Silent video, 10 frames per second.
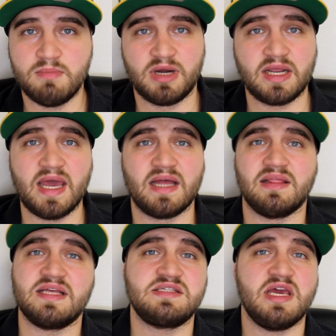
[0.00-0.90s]
But
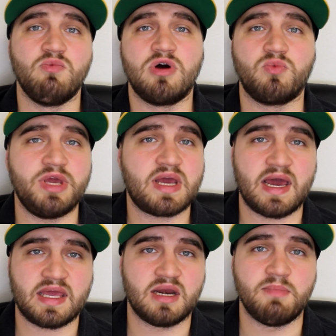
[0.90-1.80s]
again, let's say one week
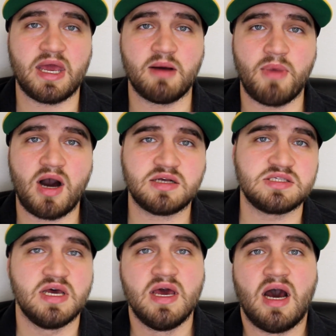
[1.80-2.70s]
I get a Mega
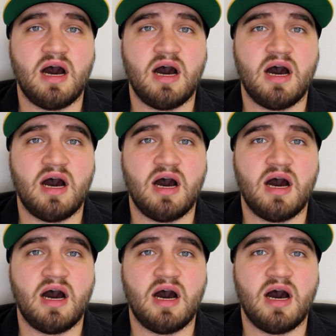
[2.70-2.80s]
Box